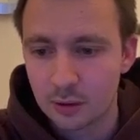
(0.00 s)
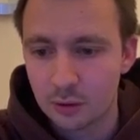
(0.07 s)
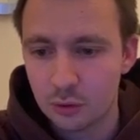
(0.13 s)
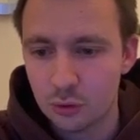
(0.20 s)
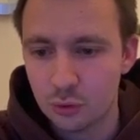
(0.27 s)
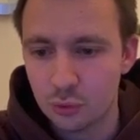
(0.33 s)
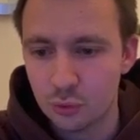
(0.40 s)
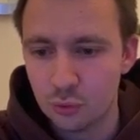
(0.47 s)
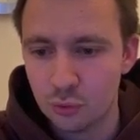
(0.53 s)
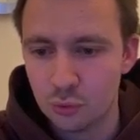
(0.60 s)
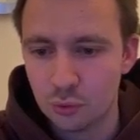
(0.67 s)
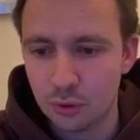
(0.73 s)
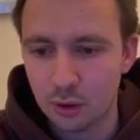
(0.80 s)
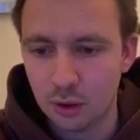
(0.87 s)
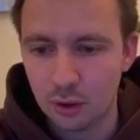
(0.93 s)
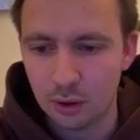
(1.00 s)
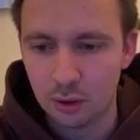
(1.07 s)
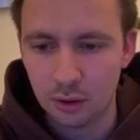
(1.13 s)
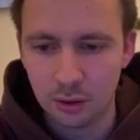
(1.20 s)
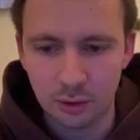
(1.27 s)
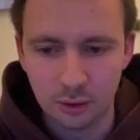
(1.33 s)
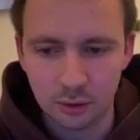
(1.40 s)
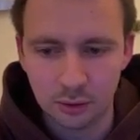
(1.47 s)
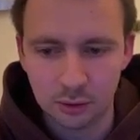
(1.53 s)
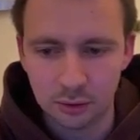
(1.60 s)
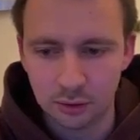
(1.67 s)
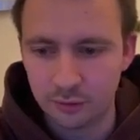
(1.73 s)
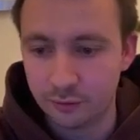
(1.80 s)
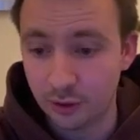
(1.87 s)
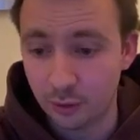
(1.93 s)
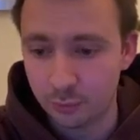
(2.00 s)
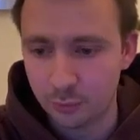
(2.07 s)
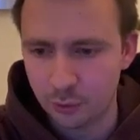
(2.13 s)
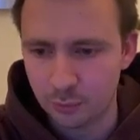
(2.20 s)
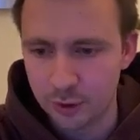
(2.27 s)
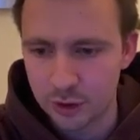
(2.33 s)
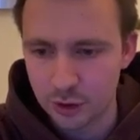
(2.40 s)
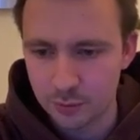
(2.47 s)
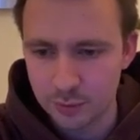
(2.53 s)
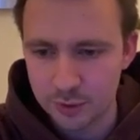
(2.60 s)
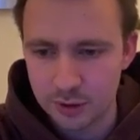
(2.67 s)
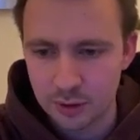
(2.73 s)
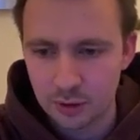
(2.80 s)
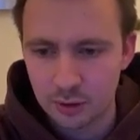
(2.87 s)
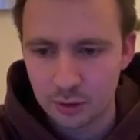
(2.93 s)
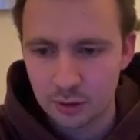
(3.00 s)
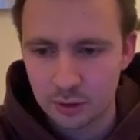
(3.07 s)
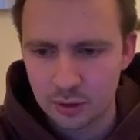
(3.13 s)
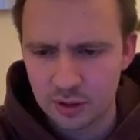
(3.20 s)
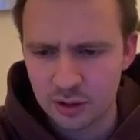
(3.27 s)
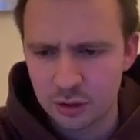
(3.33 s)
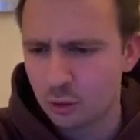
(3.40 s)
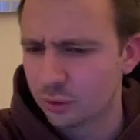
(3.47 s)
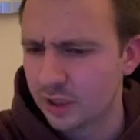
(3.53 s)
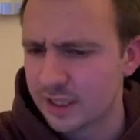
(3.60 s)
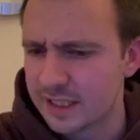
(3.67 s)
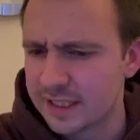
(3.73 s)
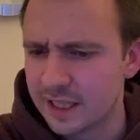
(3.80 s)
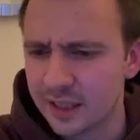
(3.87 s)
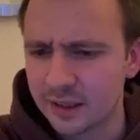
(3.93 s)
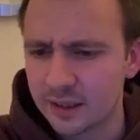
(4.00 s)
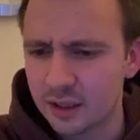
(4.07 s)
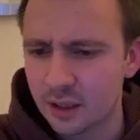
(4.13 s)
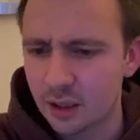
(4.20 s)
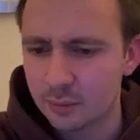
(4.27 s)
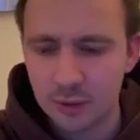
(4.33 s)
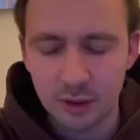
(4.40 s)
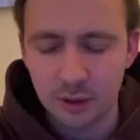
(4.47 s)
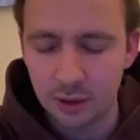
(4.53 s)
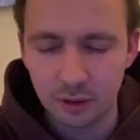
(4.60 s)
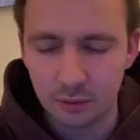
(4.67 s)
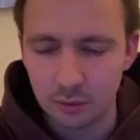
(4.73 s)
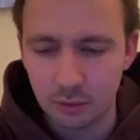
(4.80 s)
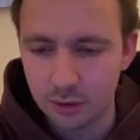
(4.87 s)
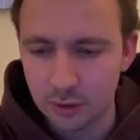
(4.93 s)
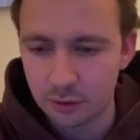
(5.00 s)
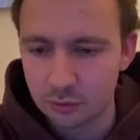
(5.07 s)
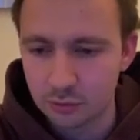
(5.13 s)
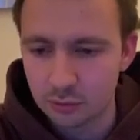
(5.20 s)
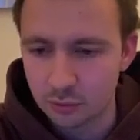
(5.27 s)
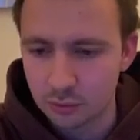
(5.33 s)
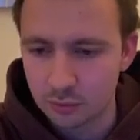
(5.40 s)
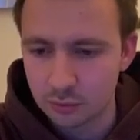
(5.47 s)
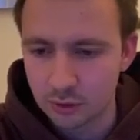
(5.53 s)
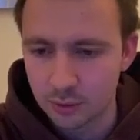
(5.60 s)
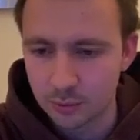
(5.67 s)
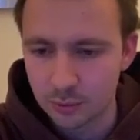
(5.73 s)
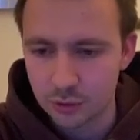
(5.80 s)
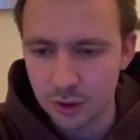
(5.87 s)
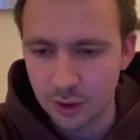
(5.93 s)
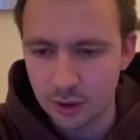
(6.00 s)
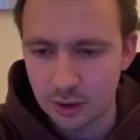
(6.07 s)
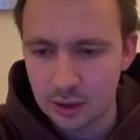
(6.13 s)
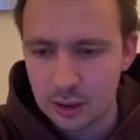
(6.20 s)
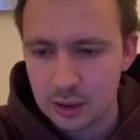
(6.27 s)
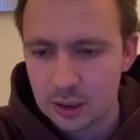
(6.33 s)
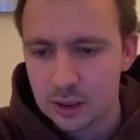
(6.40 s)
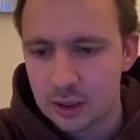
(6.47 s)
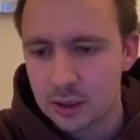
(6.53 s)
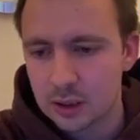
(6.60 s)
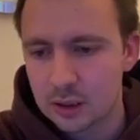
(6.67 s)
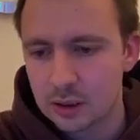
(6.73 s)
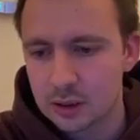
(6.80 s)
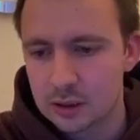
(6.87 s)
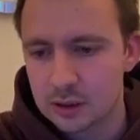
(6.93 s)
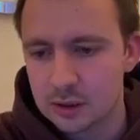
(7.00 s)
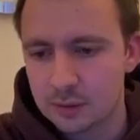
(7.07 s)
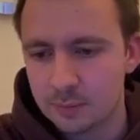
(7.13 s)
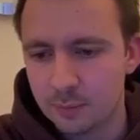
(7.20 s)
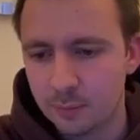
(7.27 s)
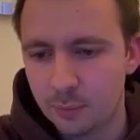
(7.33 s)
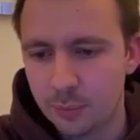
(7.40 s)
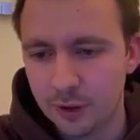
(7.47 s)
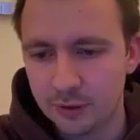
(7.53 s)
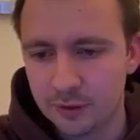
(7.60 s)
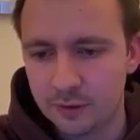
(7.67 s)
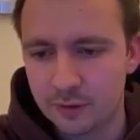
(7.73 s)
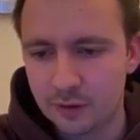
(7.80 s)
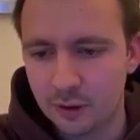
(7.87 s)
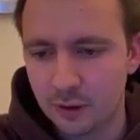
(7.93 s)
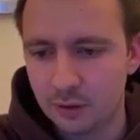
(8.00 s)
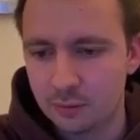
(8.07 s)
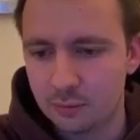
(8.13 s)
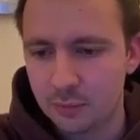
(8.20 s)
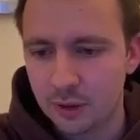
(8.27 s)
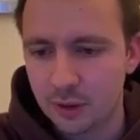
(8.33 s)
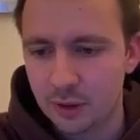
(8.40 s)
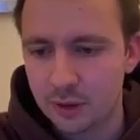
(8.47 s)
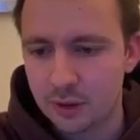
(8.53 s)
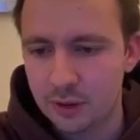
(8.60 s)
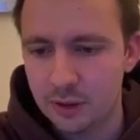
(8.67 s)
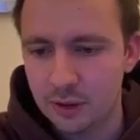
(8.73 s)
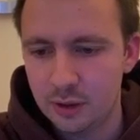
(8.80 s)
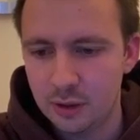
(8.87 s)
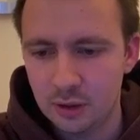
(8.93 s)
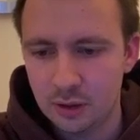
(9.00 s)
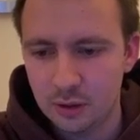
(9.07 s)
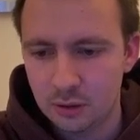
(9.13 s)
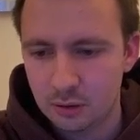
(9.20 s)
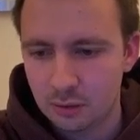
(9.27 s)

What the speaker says: you develop your bishops. Is it called the Icelandic gambit? I don't know, I need to double check. But he